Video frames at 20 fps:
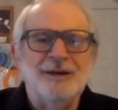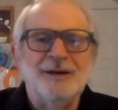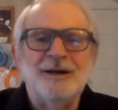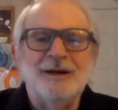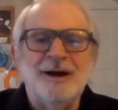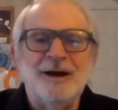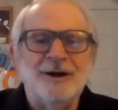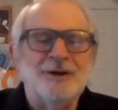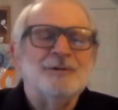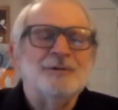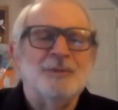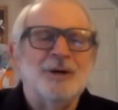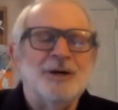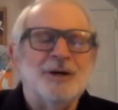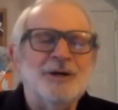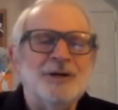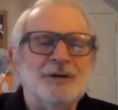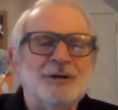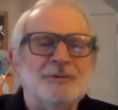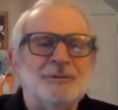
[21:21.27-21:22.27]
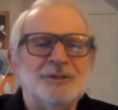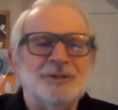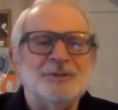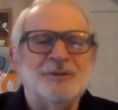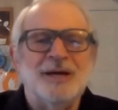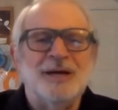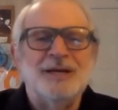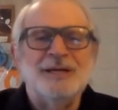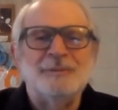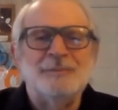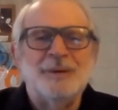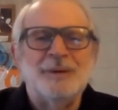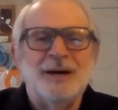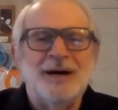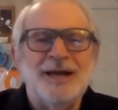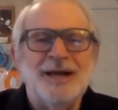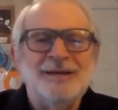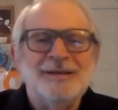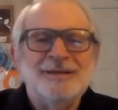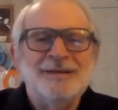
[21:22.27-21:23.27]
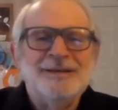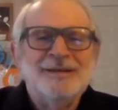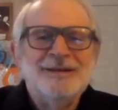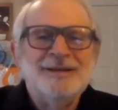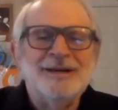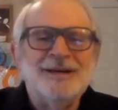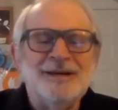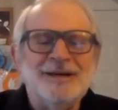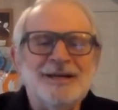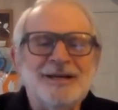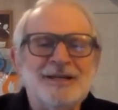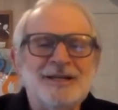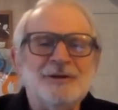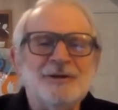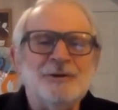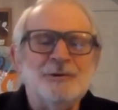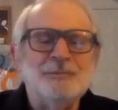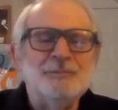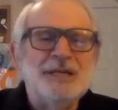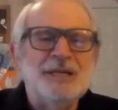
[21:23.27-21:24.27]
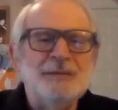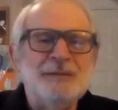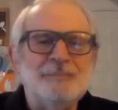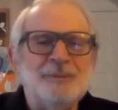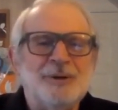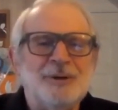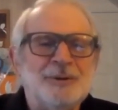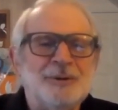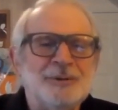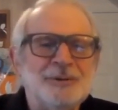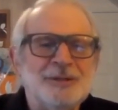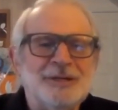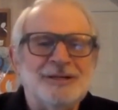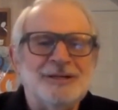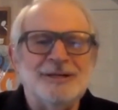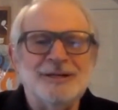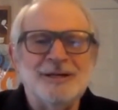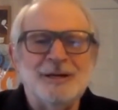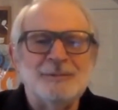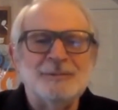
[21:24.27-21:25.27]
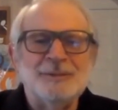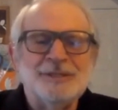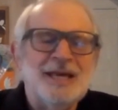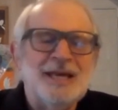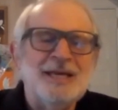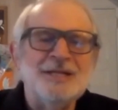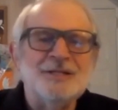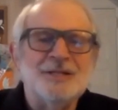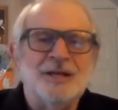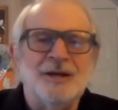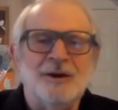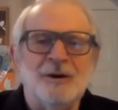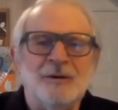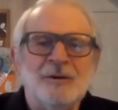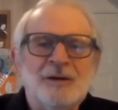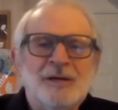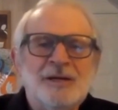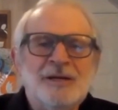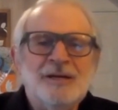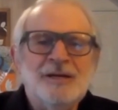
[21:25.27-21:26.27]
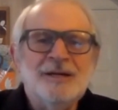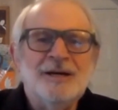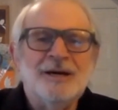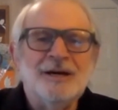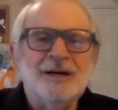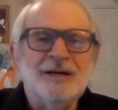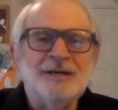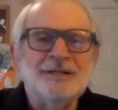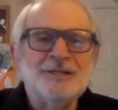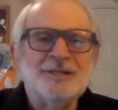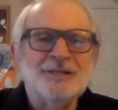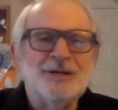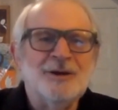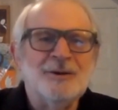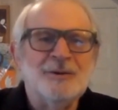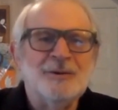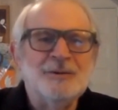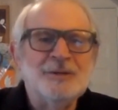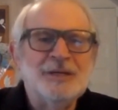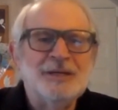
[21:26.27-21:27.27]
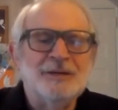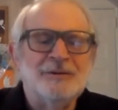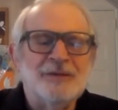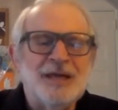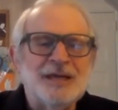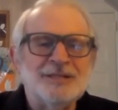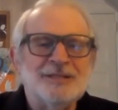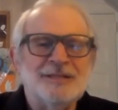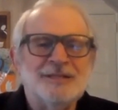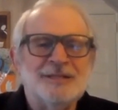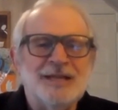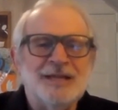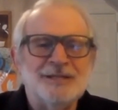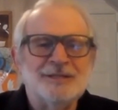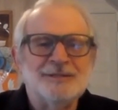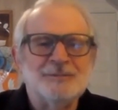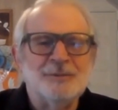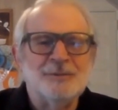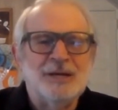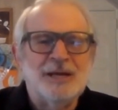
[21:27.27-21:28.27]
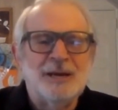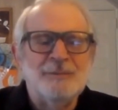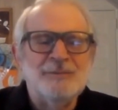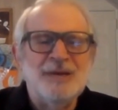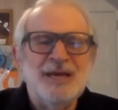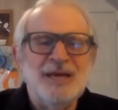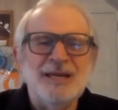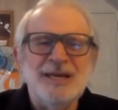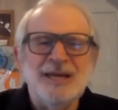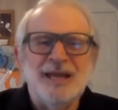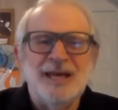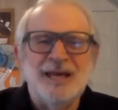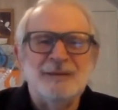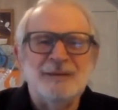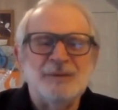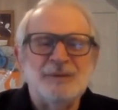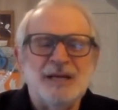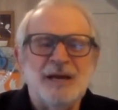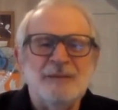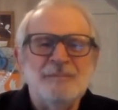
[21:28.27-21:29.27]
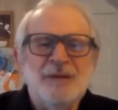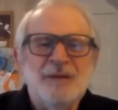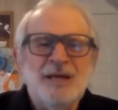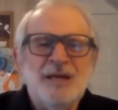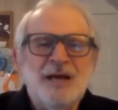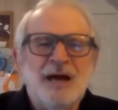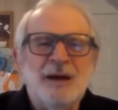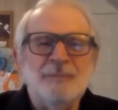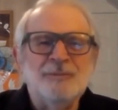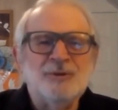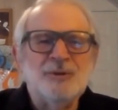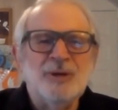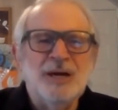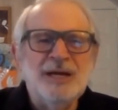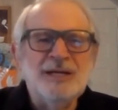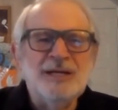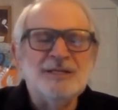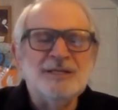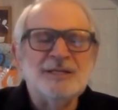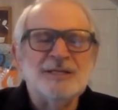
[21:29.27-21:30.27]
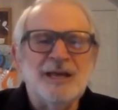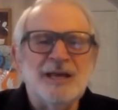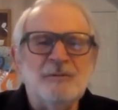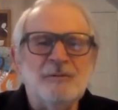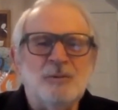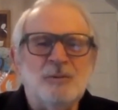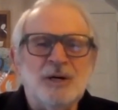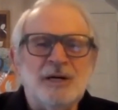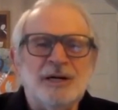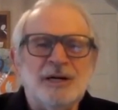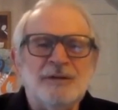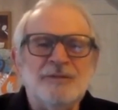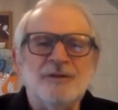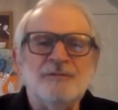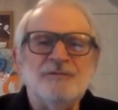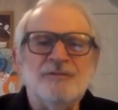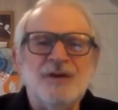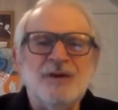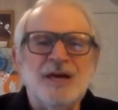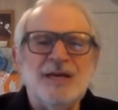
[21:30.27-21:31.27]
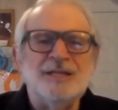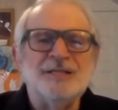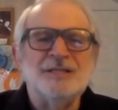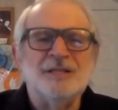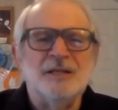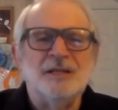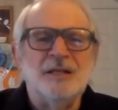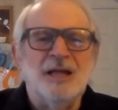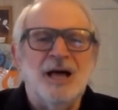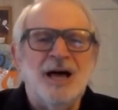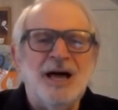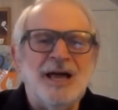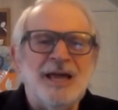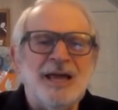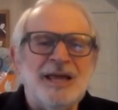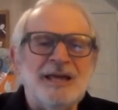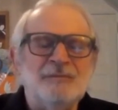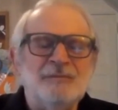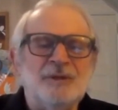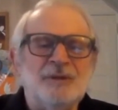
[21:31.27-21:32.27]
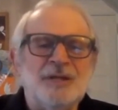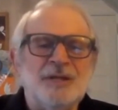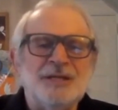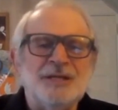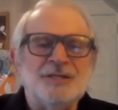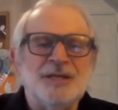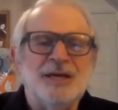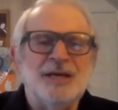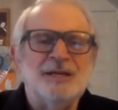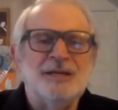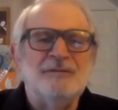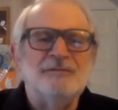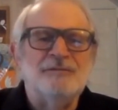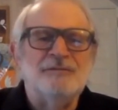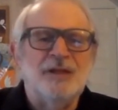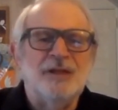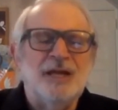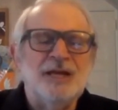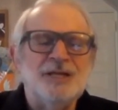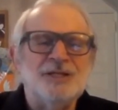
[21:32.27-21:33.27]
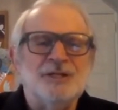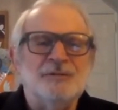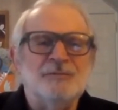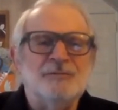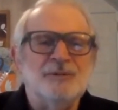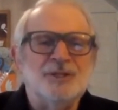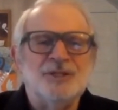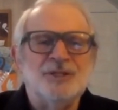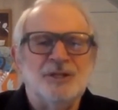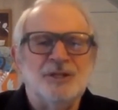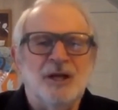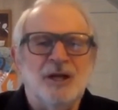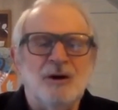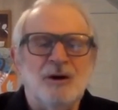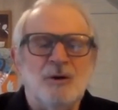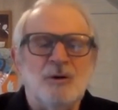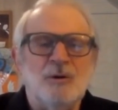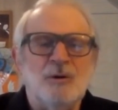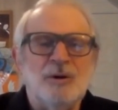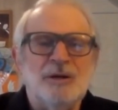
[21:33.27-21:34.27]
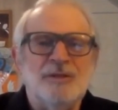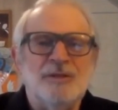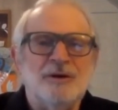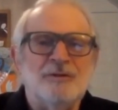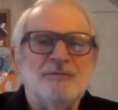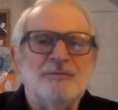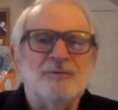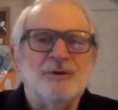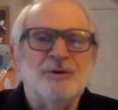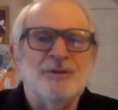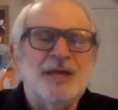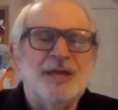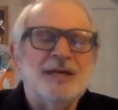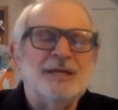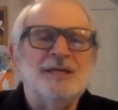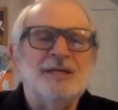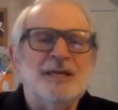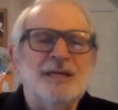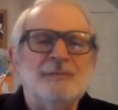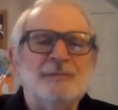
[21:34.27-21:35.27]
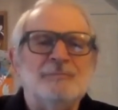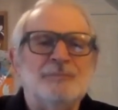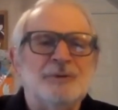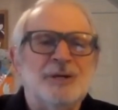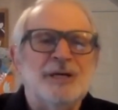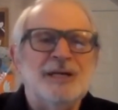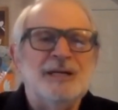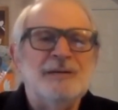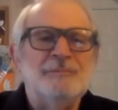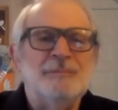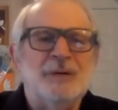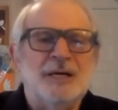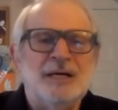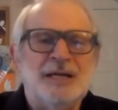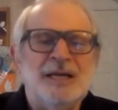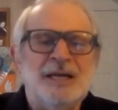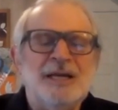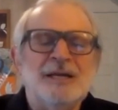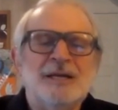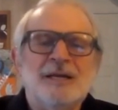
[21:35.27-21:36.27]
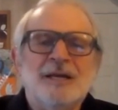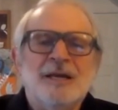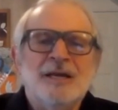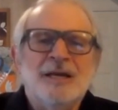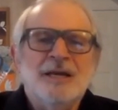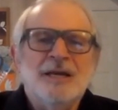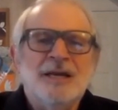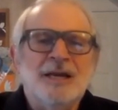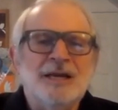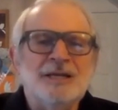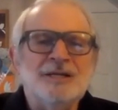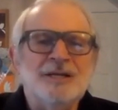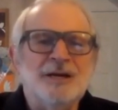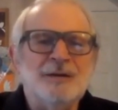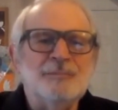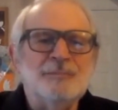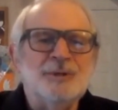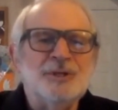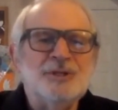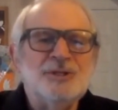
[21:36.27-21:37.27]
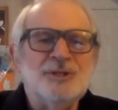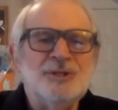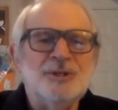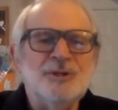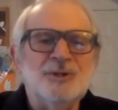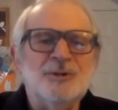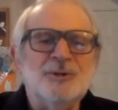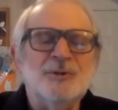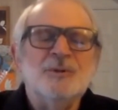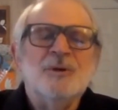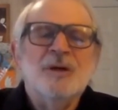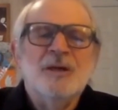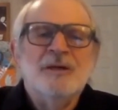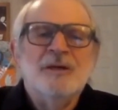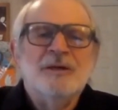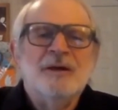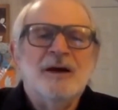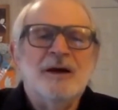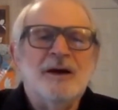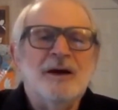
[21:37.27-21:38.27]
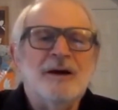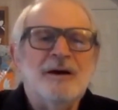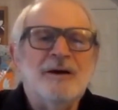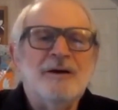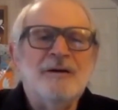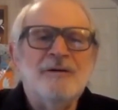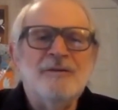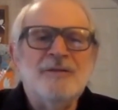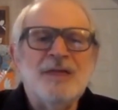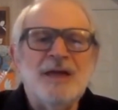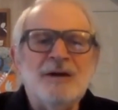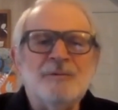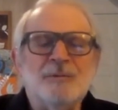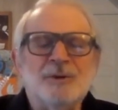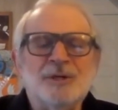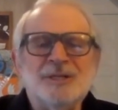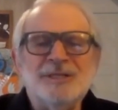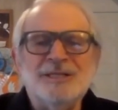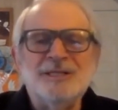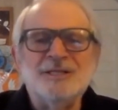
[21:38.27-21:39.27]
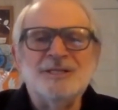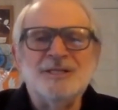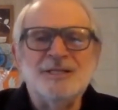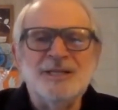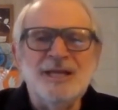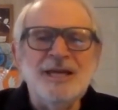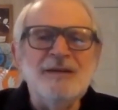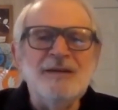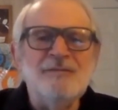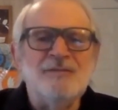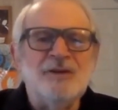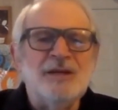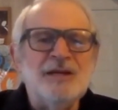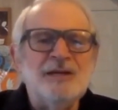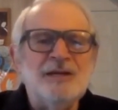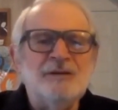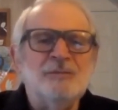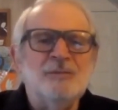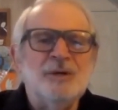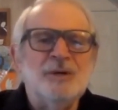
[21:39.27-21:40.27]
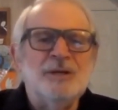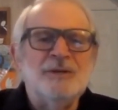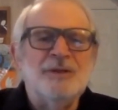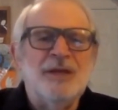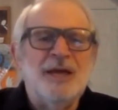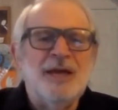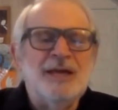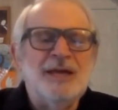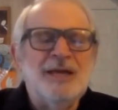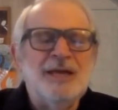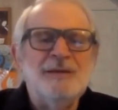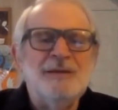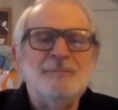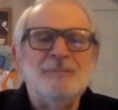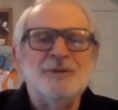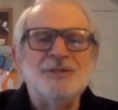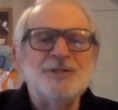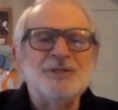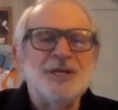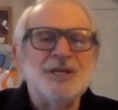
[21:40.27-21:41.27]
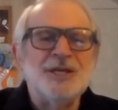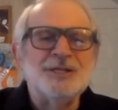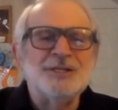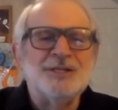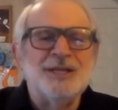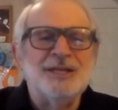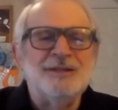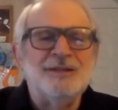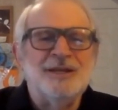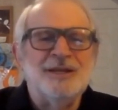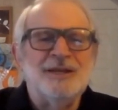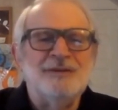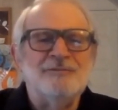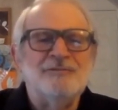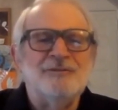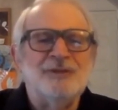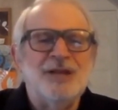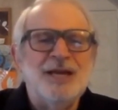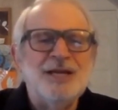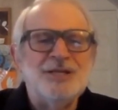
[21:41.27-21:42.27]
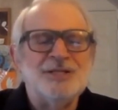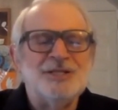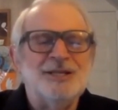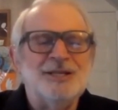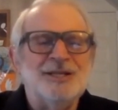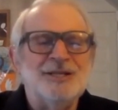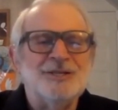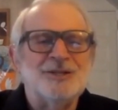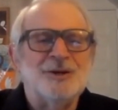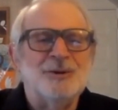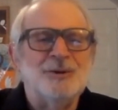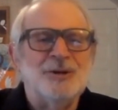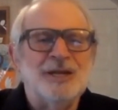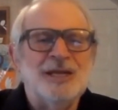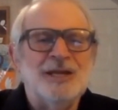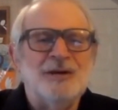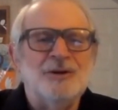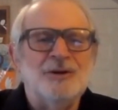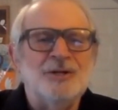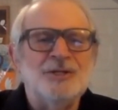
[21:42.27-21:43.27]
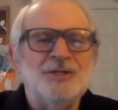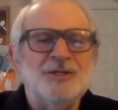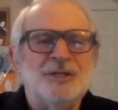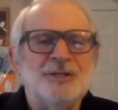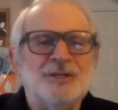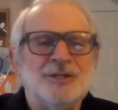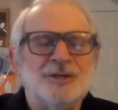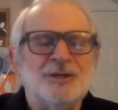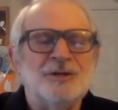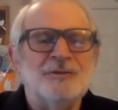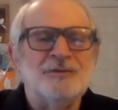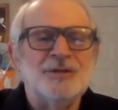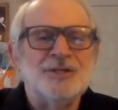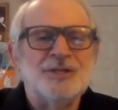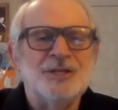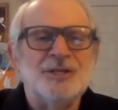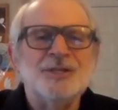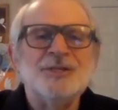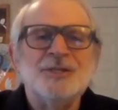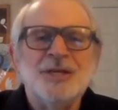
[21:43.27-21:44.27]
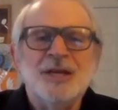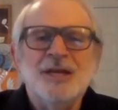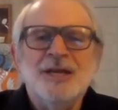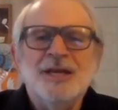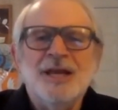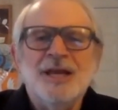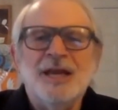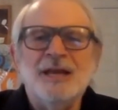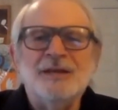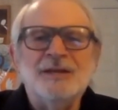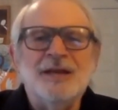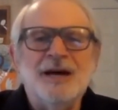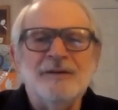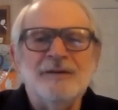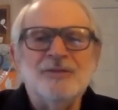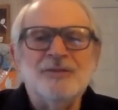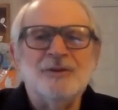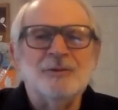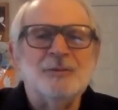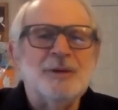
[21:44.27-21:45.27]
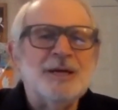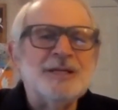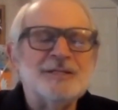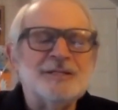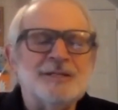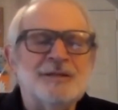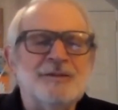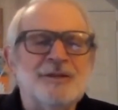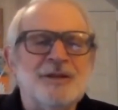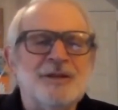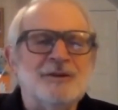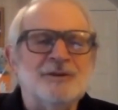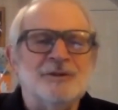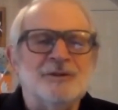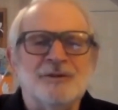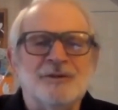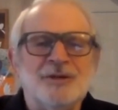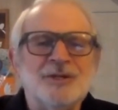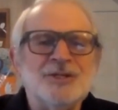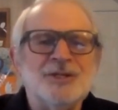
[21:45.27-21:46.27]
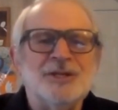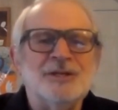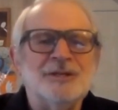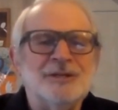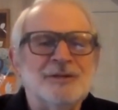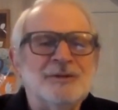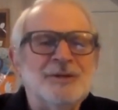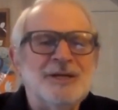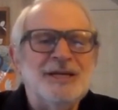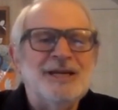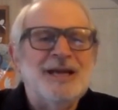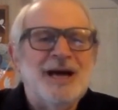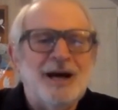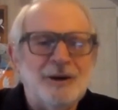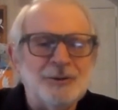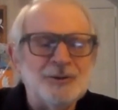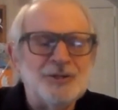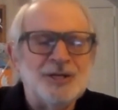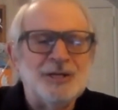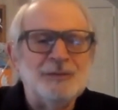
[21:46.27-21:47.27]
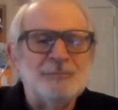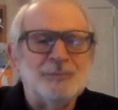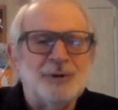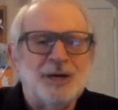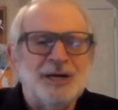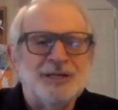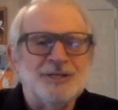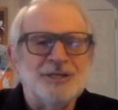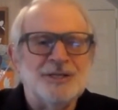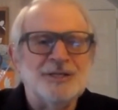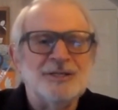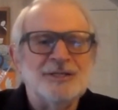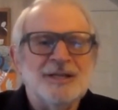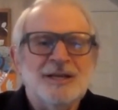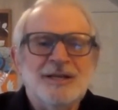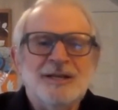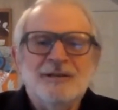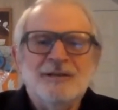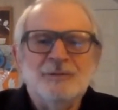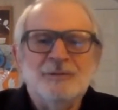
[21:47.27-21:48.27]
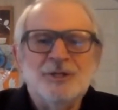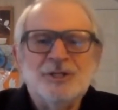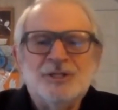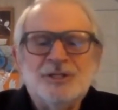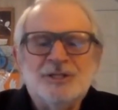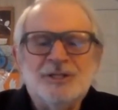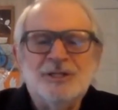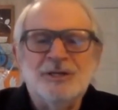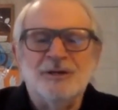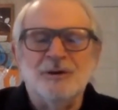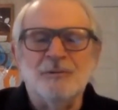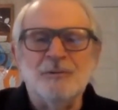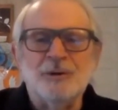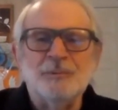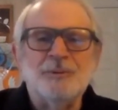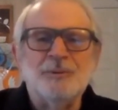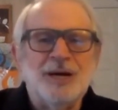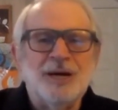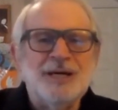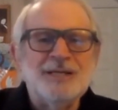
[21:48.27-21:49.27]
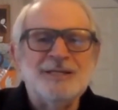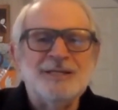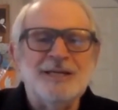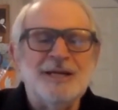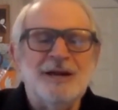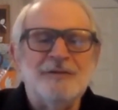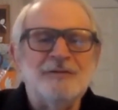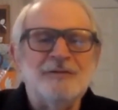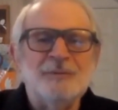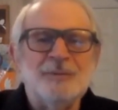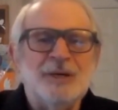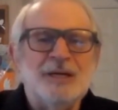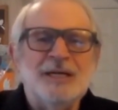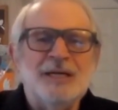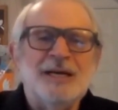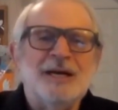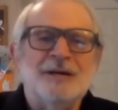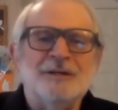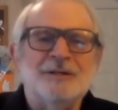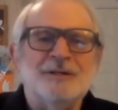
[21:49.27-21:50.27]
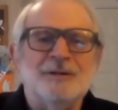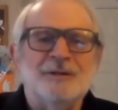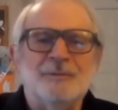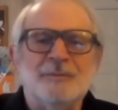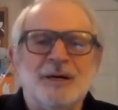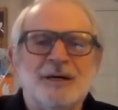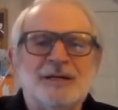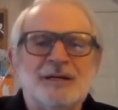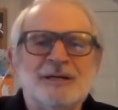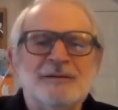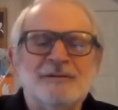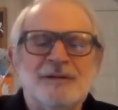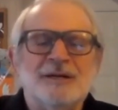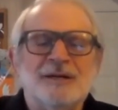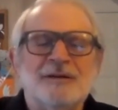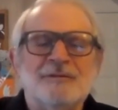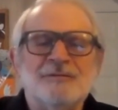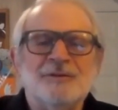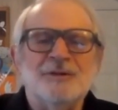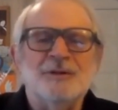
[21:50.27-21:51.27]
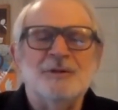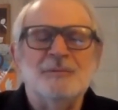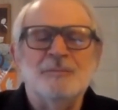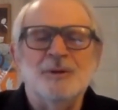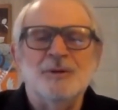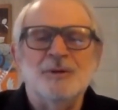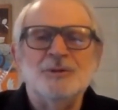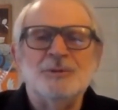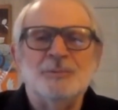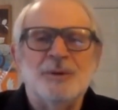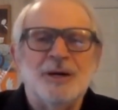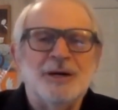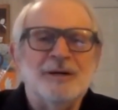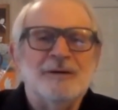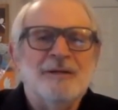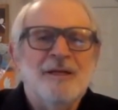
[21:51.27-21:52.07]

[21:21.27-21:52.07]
hardware you were trying to buy at Home Depot a couple of days ago. That's what I'm getting at. But I'm trying to say, one, the Fed is lying when they said inflation was low and therefore they could keep printing money. And number two, they were deceiving when they keep insisting that inflation is only goods and services and not the rest of the universe, including housing prices, which, you know, were pricing everybody out of the market for the most part,